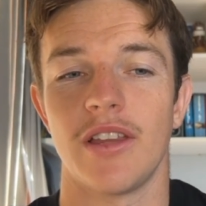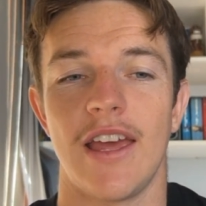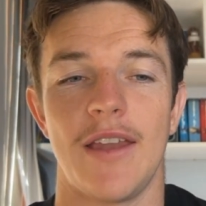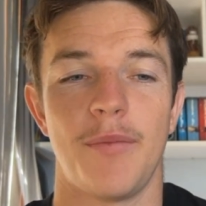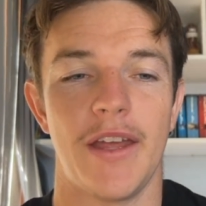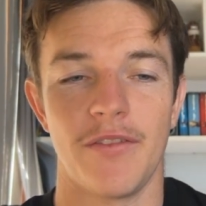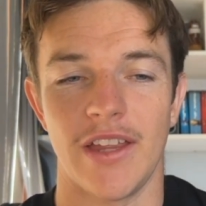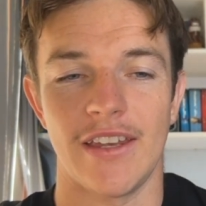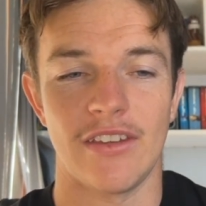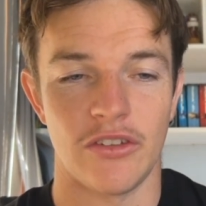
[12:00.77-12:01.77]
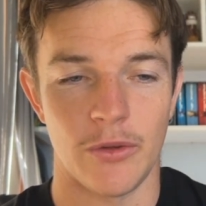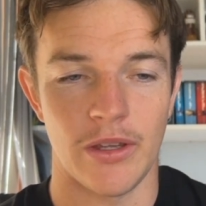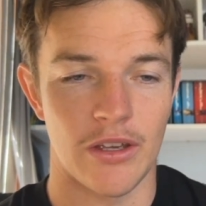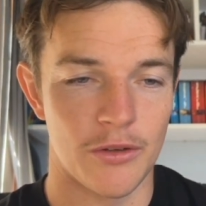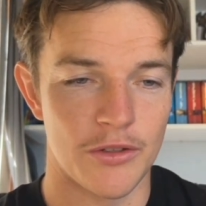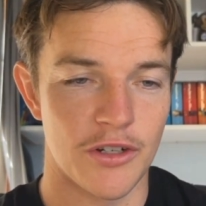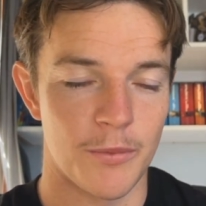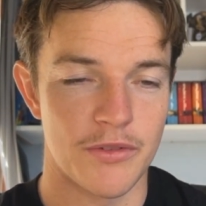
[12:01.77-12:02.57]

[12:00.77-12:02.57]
and Peter V'landys is doing a good job.